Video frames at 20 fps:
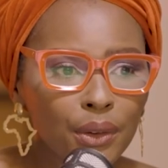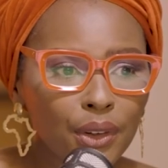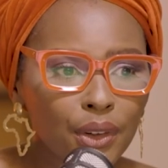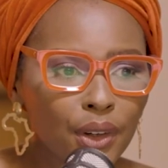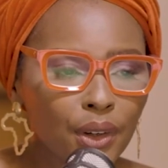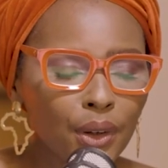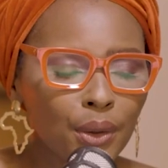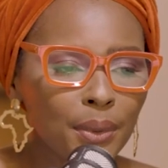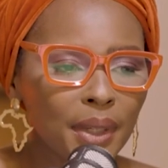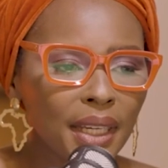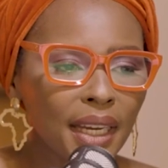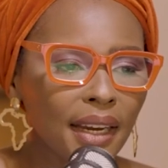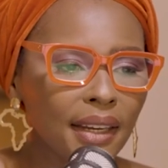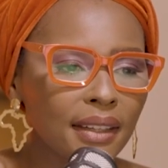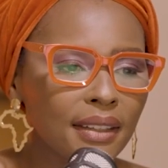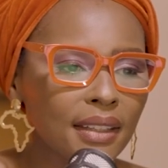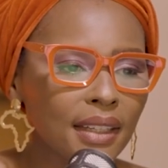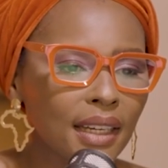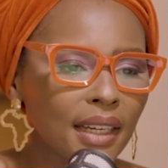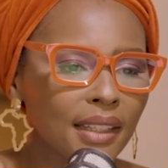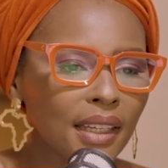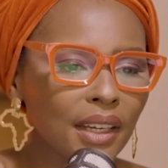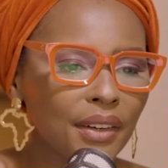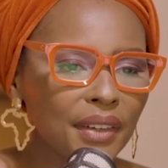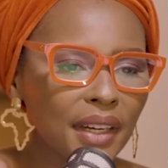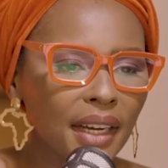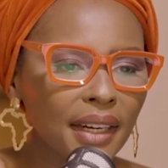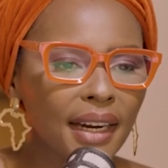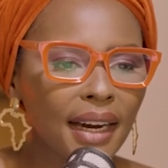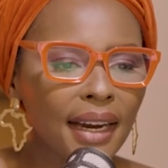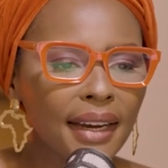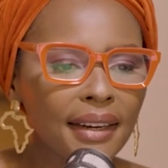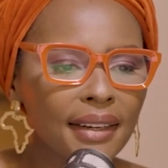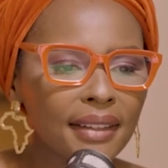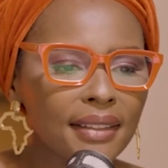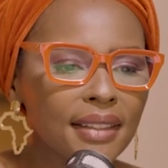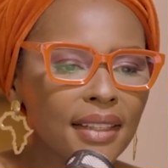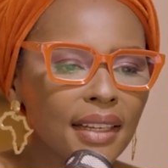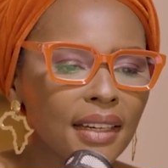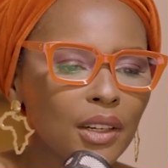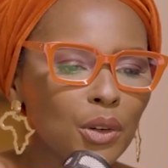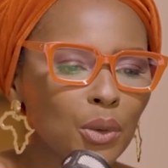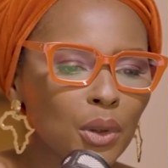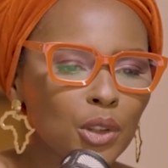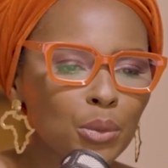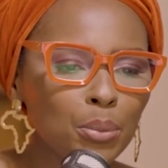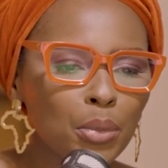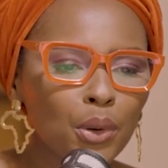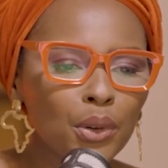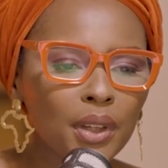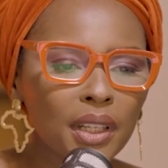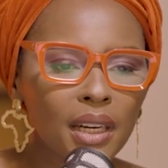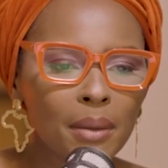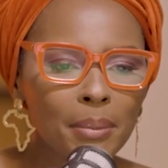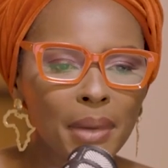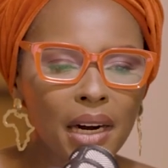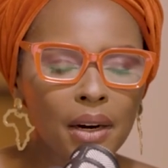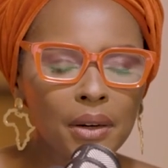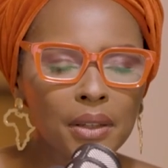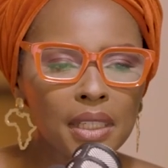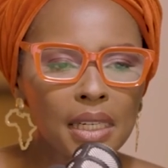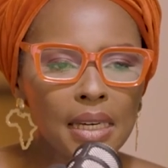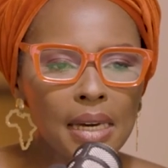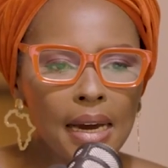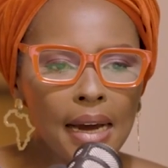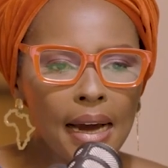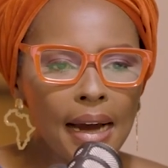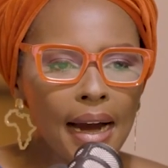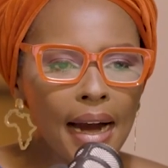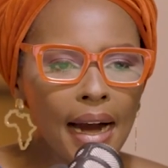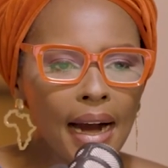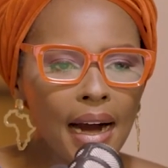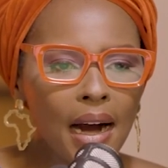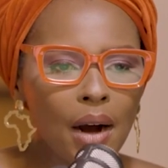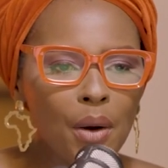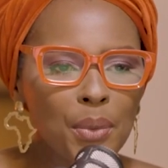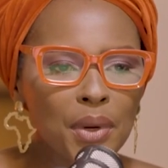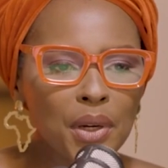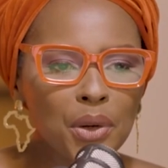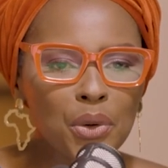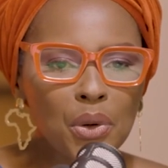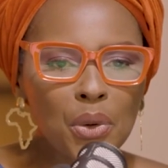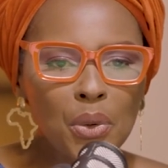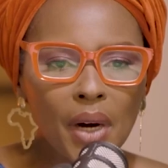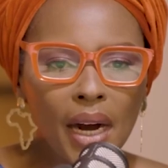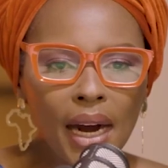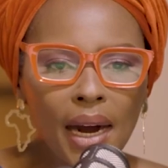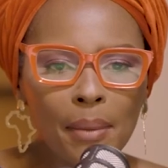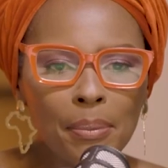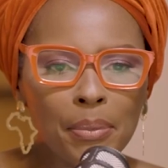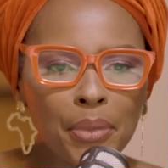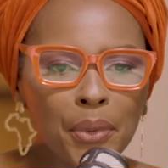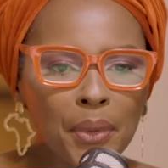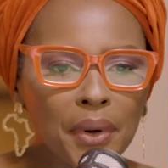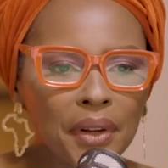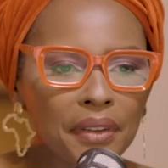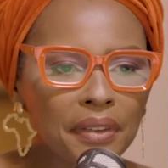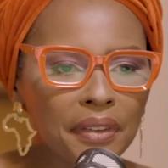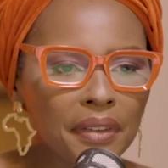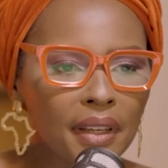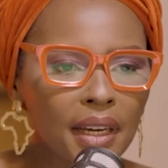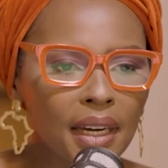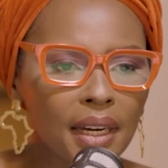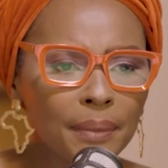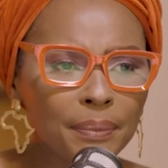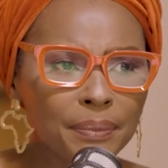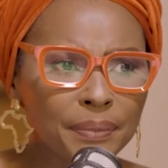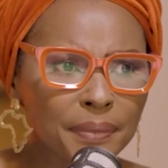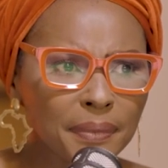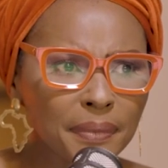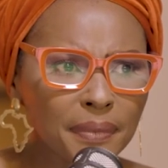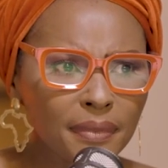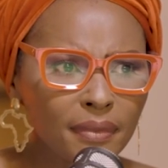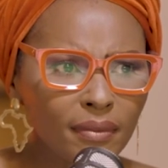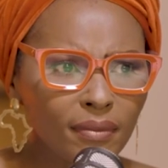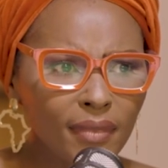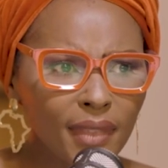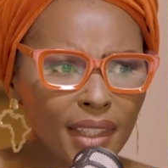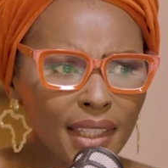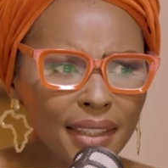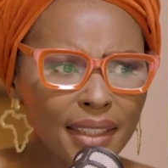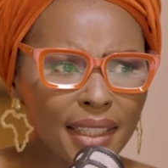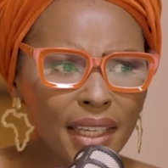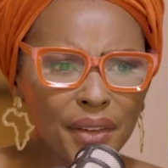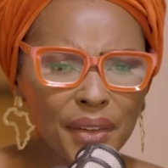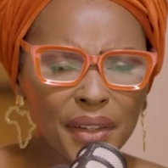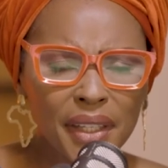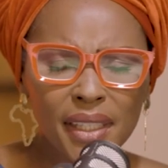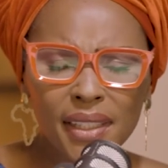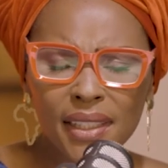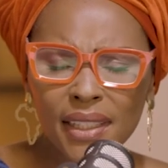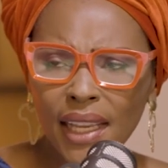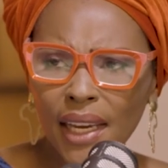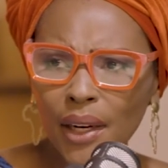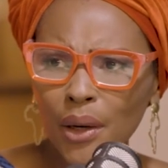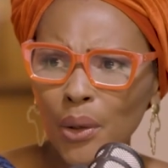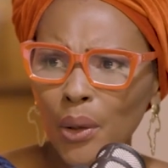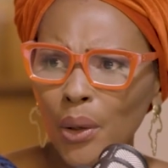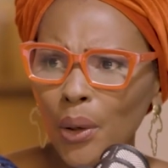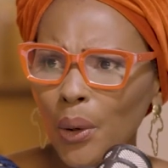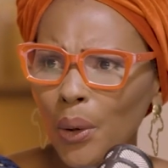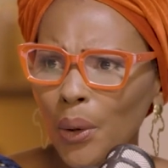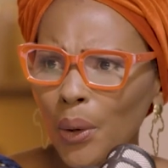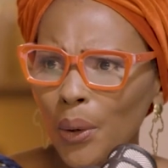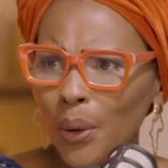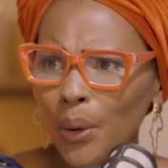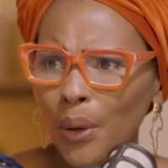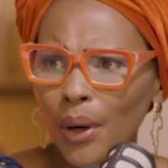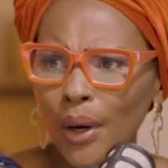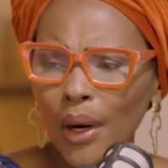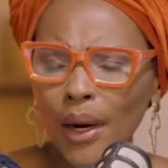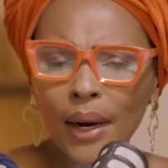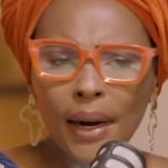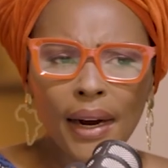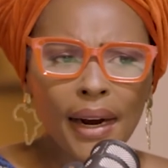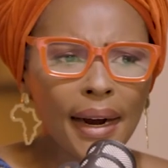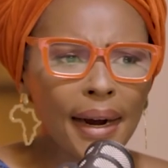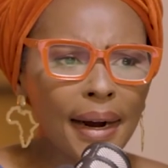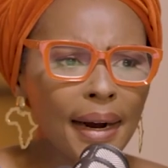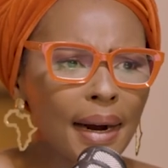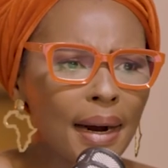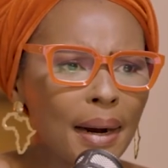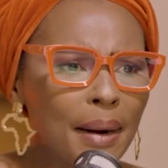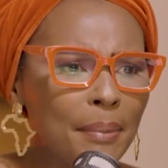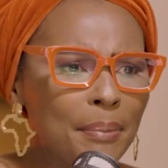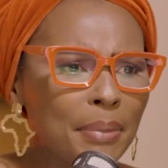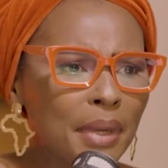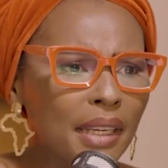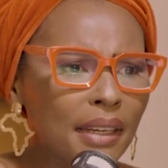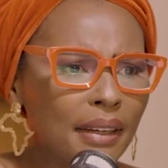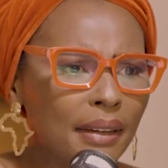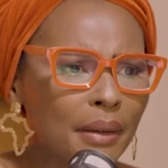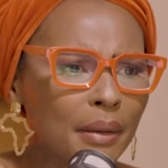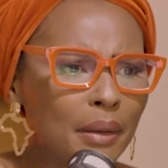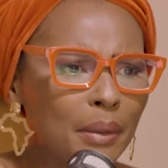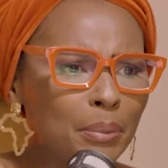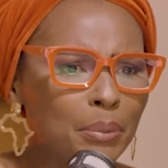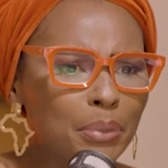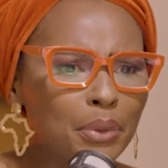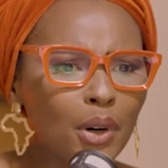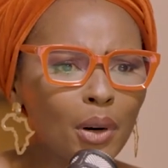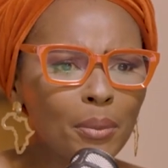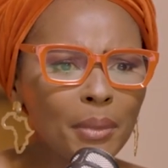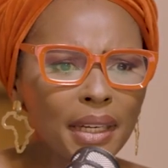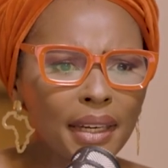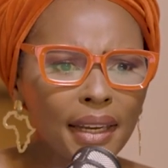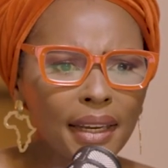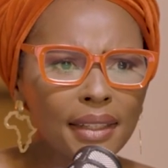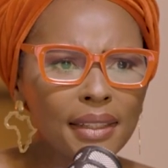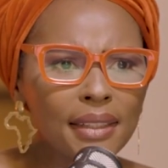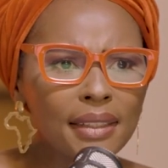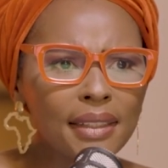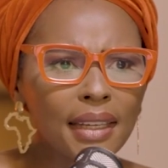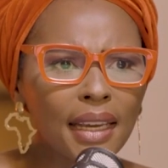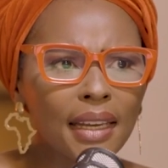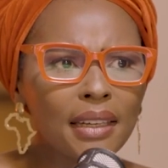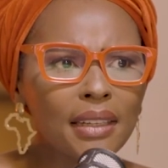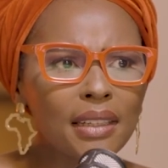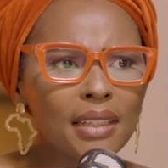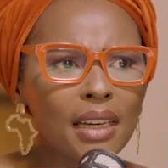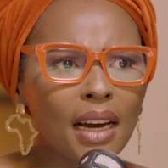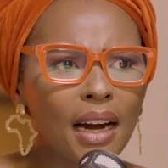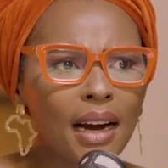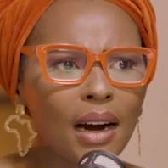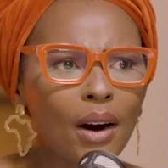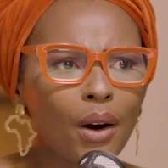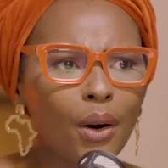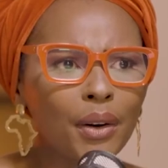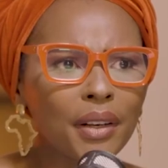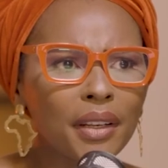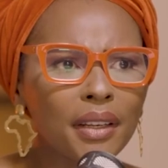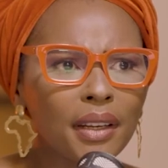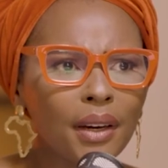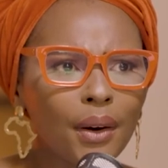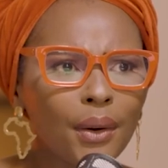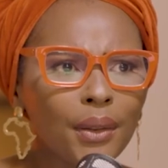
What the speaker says: we had career guidance and it was spoken about. We grew up with careers like law being prominent, and on